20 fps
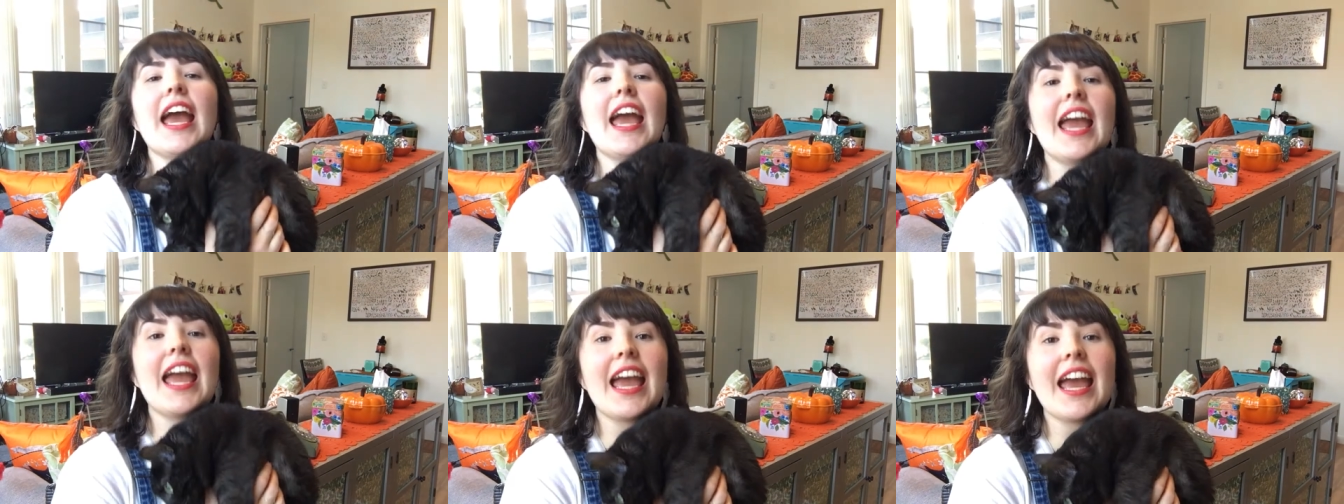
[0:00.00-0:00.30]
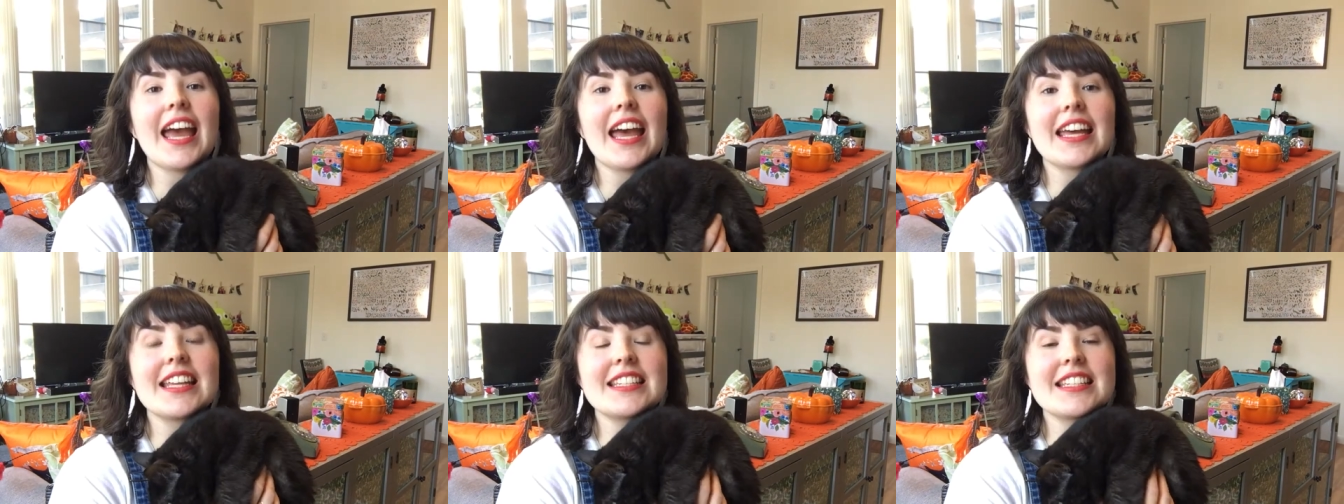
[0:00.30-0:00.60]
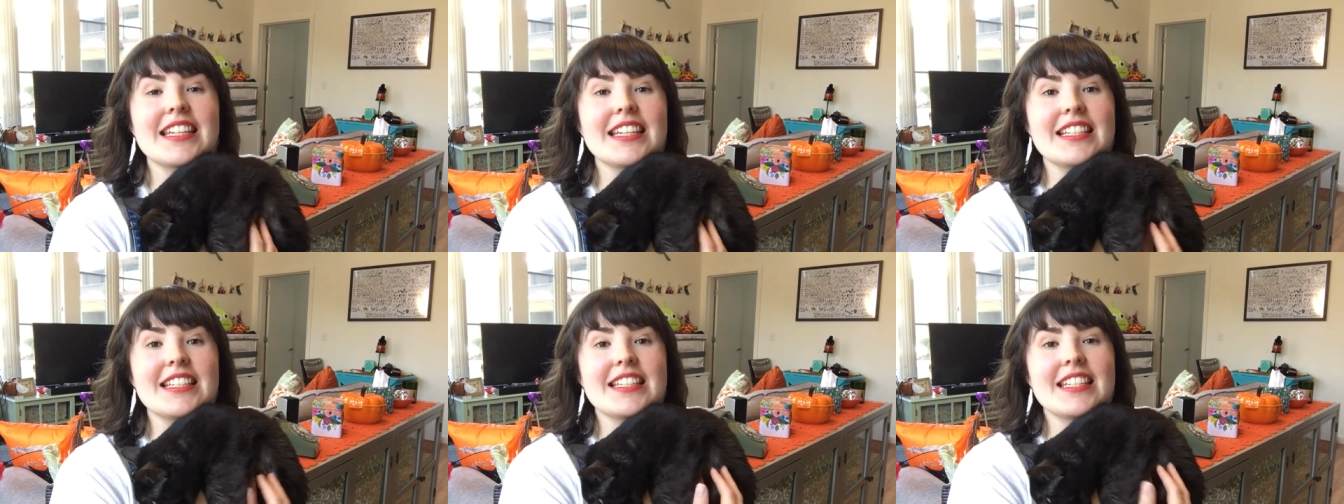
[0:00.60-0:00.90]

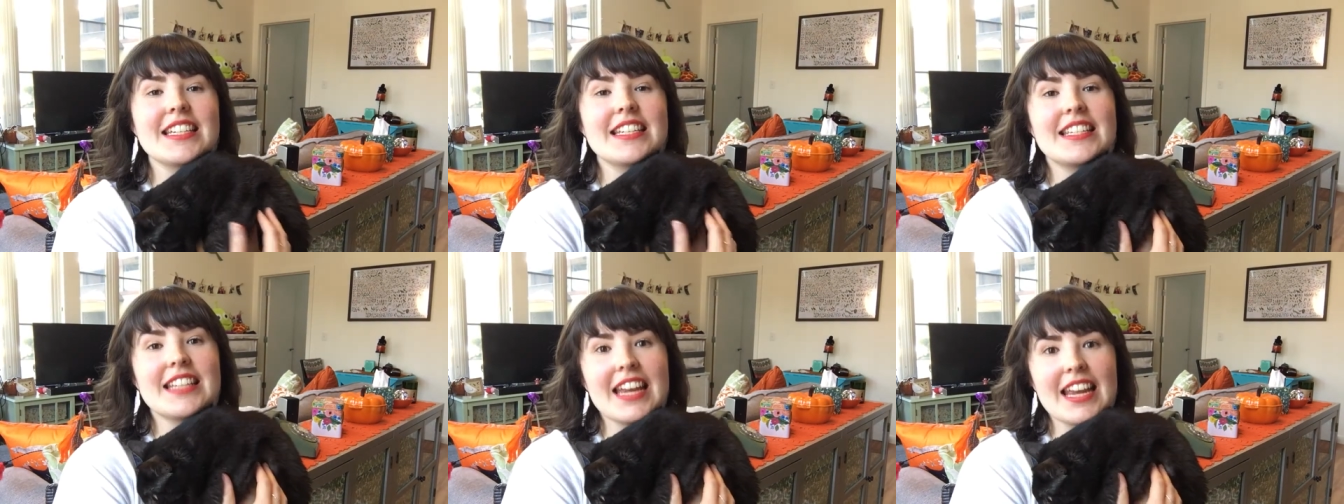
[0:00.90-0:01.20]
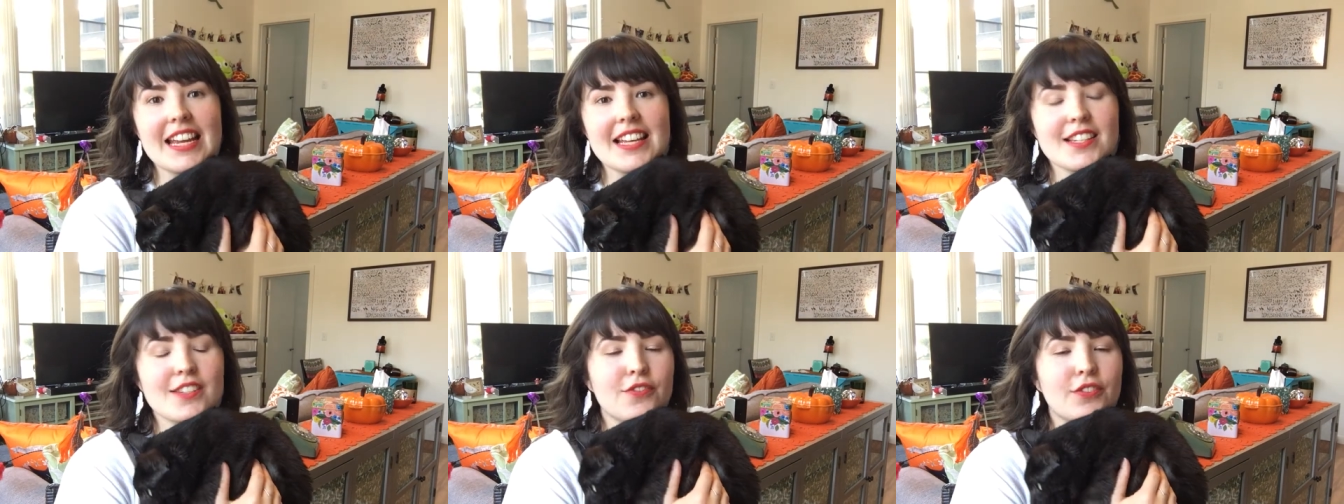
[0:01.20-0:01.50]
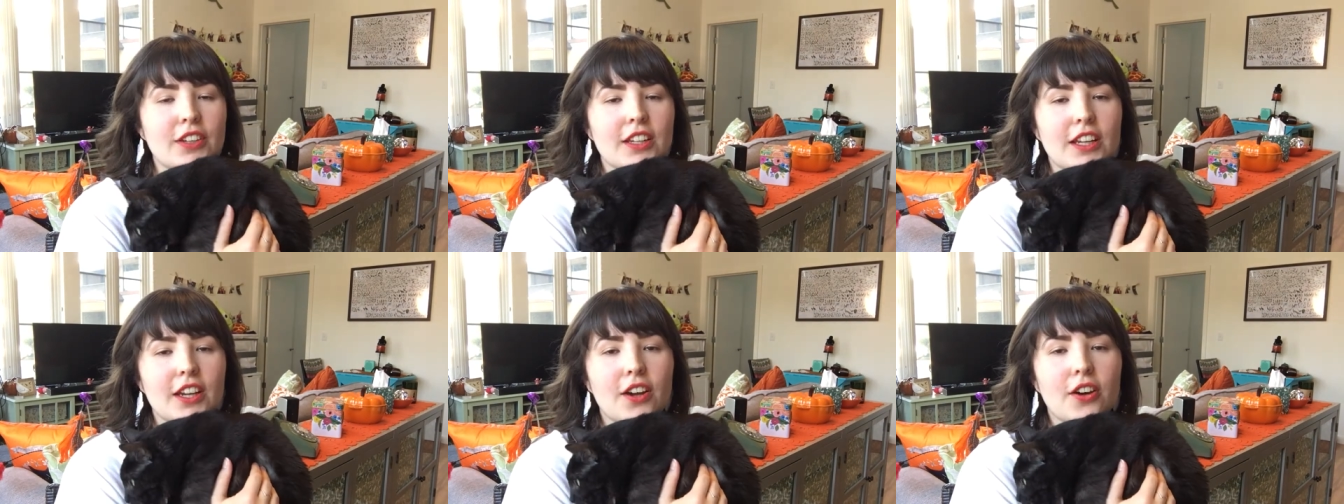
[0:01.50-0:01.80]
And in today's
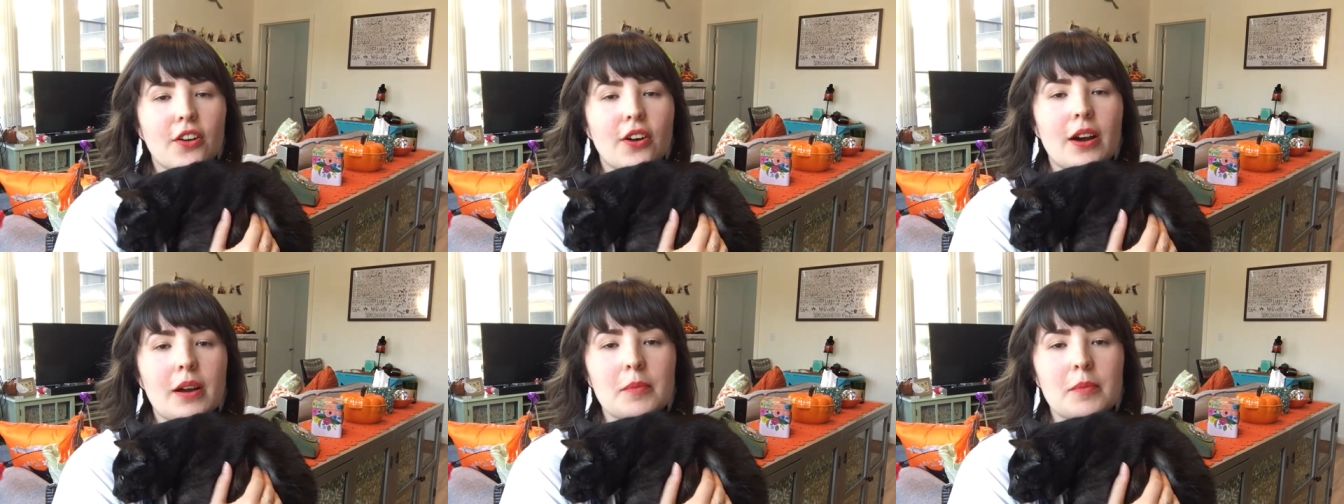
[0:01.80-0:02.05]
video,